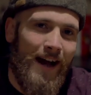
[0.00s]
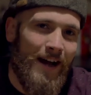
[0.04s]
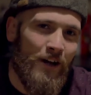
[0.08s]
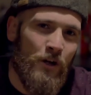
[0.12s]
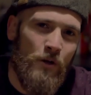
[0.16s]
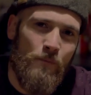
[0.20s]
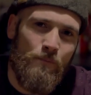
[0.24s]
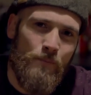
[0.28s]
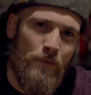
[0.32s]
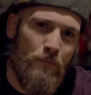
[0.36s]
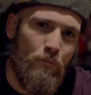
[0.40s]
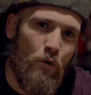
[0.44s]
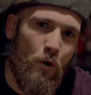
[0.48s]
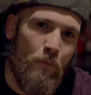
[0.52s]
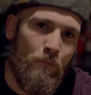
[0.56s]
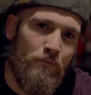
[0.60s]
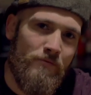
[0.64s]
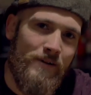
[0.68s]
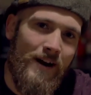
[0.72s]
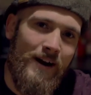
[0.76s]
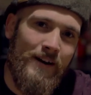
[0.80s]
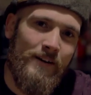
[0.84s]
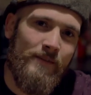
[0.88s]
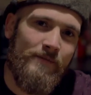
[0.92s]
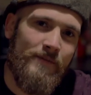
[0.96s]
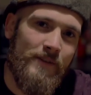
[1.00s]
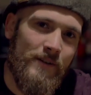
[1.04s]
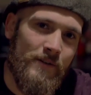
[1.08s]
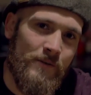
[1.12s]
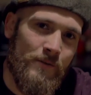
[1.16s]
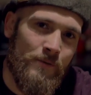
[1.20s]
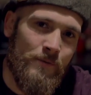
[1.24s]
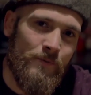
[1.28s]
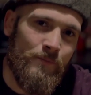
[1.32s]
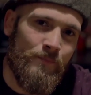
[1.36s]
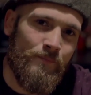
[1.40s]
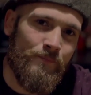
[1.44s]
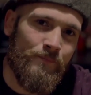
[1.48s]
I couldn't be more proud of
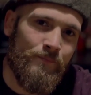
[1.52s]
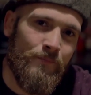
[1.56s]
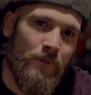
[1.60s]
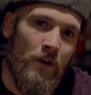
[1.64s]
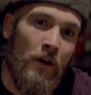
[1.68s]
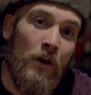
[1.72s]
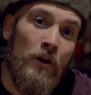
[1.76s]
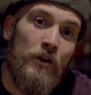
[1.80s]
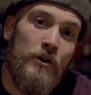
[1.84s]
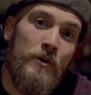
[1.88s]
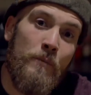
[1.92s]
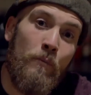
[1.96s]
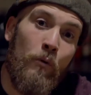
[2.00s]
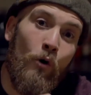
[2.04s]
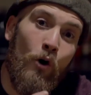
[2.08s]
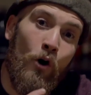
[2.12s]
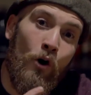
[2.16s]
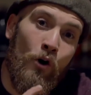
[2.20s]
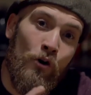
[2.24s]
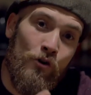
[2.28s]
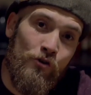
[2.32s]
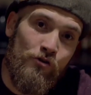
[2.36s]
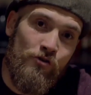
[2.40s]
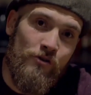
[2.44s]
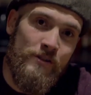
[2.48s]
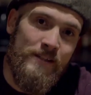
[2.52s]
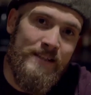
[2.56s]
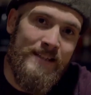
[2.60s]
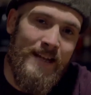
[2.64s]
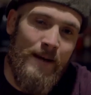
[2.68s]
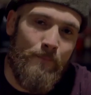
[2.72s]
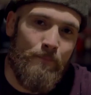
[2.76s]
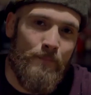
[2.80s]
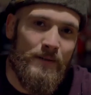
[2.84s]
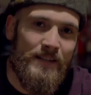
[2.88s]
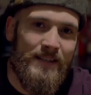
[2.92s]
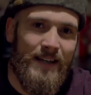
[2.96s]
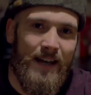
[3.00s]
you. You put
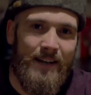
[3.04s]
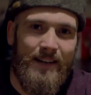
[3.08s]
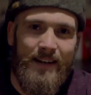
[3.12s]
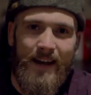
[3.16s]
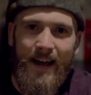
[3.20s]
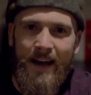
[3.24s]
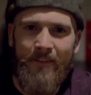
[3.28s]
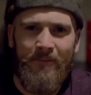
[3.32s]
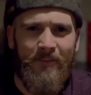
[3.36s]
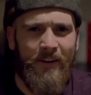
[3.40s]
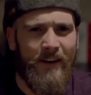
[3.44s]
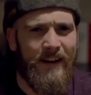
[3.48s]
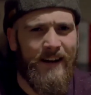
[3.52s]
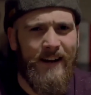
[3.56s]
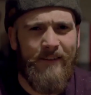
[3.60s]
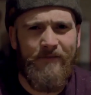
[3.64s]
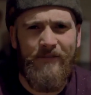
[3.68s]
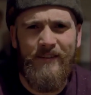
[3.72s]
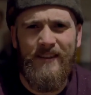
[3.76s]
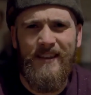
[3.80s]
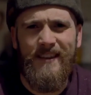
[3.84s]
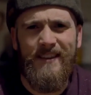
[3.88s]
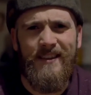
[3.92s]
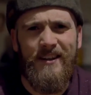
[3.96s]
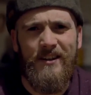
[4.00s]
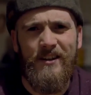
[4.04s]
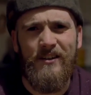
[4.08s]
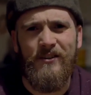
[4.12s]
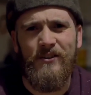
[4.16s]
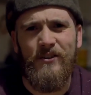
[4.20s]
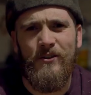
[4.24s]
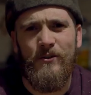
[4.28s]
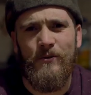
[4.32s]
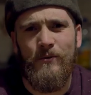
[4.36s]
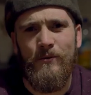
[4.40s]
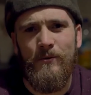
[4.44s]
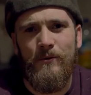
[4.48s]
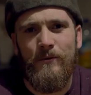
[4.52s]
110% effort in everything that you
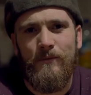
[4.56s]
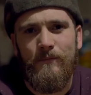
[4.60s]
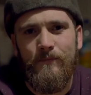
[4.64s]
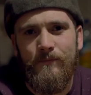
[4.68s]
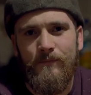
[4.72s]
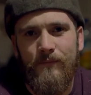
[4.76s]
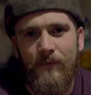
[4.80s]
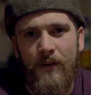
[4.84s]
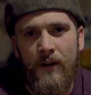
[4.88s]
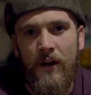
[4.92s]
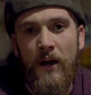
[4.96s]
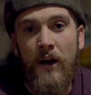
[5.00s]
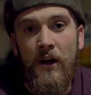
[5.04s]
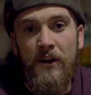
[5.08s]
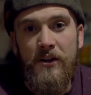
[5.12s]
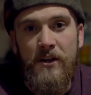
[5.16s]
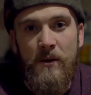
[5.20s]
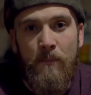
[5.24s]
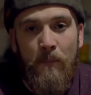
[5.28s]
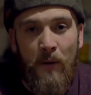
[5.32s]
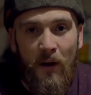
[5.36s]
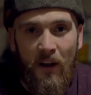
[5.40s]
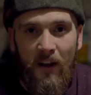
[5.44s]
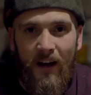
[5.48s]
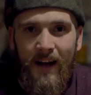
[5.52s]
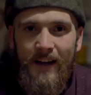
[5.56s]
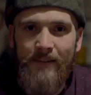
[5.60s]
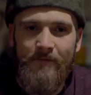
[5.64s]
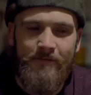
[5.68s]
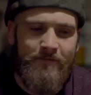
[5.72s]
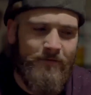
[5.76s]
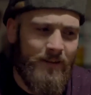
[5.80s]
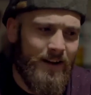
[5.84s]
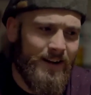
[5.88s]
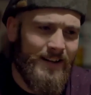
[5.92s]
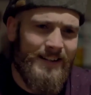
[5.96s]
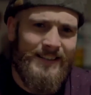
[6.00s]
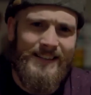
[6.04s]
do. You're polite and
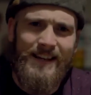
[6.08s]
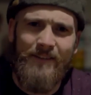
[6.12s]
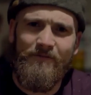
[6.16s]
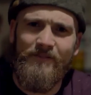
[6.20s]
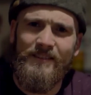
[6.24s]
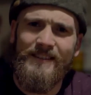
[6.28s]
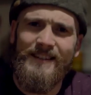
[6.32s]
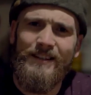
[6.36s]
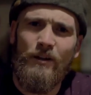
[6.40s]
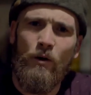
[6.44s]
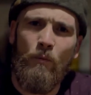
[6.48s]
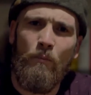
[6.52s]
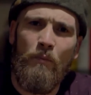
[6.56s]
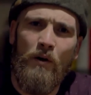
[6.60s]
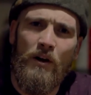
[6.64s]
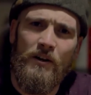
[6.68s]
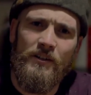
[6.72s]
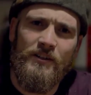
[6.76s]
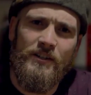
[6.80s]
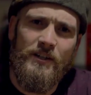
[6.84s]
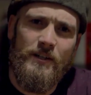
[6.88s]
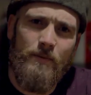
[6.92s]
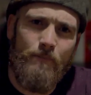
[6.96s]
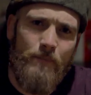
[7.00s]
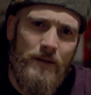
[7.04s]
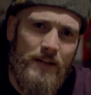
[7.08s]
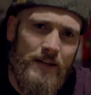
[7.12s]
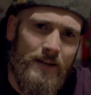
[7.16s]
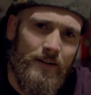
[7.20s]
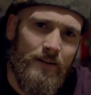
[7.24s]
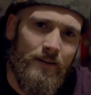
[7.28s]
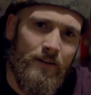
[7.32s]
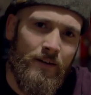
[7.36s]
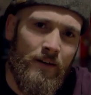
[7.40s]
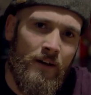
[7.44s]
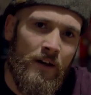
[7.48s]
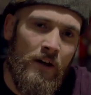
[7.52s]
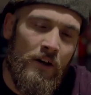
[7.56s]
friendly to every single person you
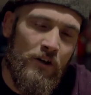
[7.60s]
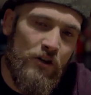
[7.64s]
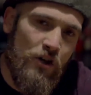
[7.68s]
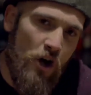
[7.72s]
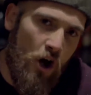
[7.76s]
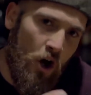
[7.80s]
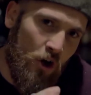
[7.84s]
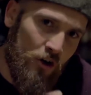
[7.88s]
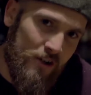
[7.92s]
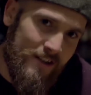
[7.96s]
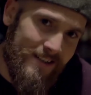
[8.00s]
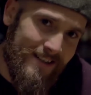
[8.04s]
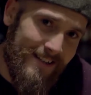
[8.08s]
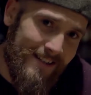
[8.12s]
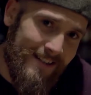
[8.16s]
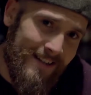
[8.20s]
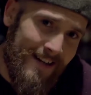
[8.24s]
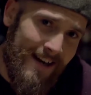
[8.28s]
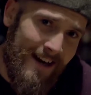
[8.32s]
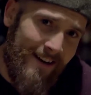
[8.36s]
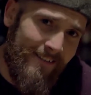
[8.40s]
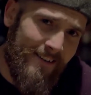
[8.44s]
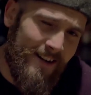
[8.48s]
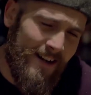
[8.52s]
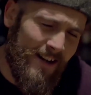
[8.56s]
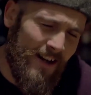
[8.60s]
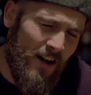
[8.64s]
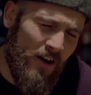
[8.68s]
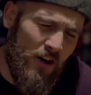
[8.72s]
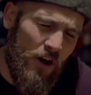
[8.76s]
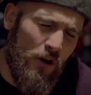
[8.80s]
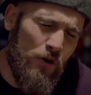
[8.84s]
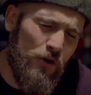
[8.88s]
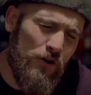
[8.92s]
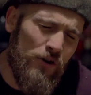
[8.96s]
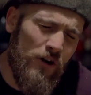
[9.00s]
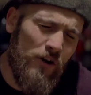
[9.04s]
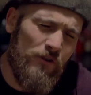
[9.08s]
meet. You're honest and caring, and I
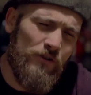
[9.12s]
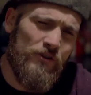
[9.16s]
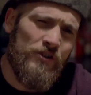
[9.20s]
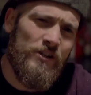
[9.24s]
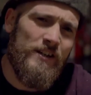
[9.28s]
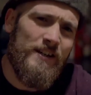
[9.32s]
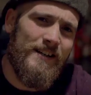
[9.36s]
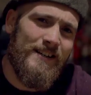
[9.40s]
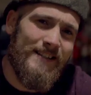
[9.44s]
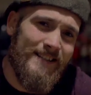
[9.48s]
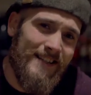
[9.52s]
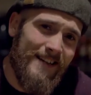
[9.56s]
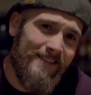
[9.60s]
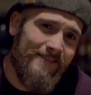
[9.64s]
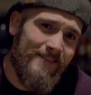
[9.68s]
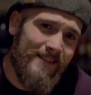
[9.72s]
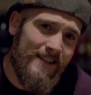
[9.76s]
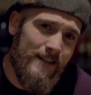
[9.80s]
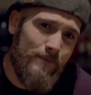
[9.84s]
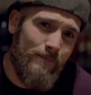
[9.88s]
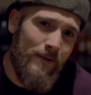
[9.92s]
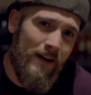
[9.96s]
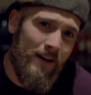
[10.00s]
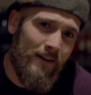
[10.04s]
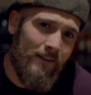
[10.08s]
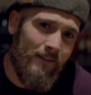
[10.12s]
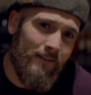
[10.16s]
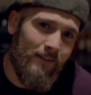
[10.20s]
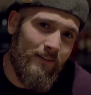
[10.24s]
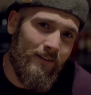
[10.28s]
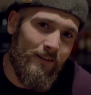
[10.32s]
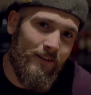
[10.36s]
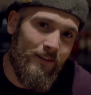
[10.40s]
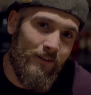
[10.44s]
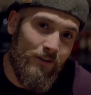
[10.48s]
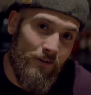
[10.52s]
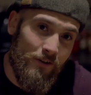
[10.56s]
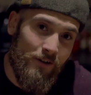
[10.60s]
know you don't cheat. Seriously, man.
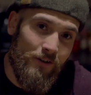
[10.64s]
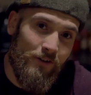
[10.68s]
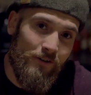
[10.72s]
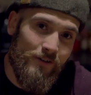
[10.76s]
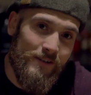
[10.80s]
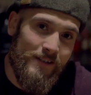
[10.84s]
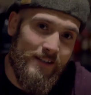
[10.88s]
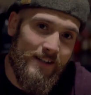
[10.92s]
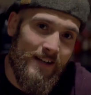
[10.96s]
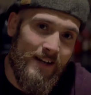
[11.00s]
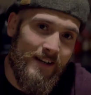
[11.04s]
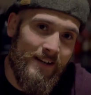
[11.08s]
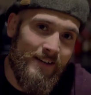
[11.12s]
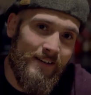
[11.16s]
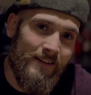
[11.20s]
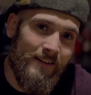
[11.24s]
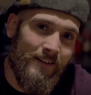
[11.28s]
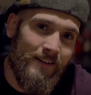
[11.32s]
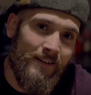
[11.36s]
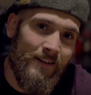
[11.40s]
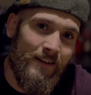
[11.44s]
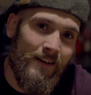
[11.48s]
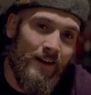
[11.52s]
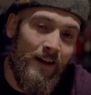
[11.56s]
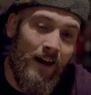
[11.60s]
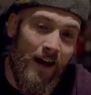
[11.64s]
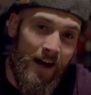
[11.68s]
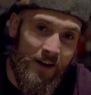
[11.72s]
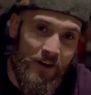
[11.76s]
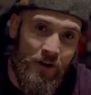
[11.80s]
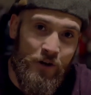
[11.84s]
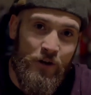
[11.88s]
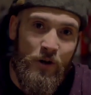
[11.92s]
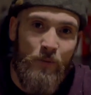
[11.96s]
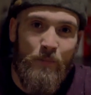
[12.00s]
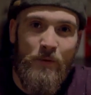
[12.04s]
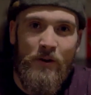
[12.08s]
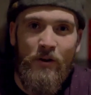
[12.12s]
Good luck today. I
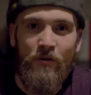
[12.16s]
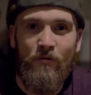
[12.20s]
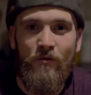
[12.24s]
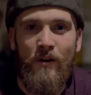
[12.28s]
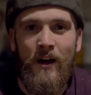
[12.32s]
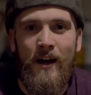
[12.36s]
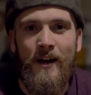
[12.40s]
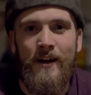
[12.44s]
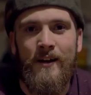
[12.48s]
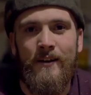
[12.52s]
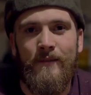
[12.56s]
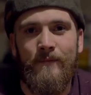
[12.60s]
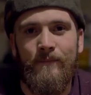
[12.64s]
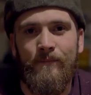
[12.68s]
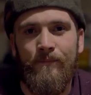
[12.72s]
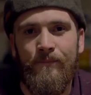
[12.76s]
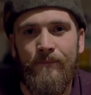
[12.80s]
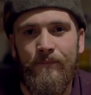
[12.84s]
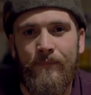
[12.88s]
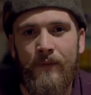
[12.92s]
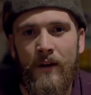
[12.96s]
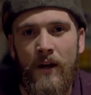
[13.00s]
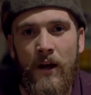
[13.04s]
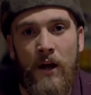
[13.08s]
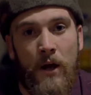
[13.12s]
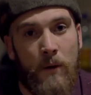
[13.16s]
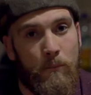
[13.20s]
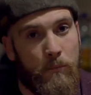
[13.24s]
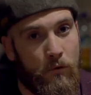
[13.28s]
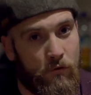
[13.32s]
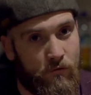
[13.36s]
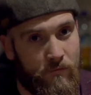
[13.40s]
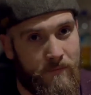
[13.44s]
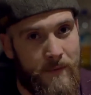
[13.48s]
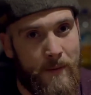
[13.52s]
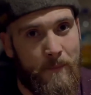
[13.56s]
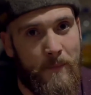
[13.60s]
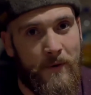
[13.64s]
know you'll be alright.
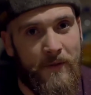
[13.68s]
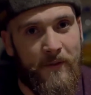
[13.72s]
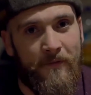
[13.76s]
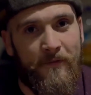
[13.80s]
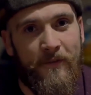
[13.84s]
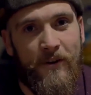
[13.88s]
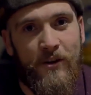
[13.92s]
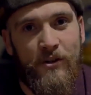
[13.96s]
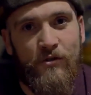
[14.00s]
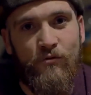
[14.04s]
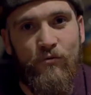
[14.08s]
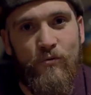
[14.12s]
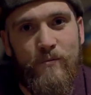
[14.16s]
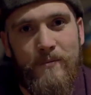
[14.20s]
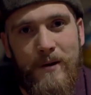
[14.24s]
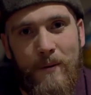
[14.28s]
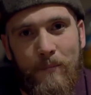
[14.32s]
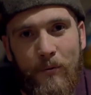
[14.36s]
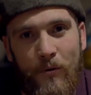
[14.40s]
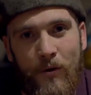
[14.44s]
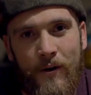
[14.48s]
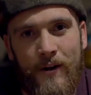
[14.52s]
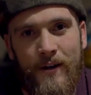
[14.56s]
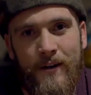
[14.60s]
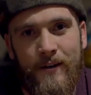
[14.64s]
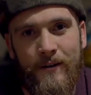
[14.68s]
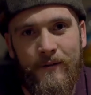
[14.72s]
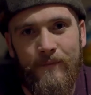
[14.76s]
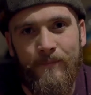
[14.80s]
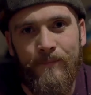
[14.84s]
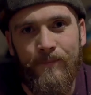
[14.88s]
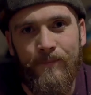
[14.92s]
But remember the first rule, my boy.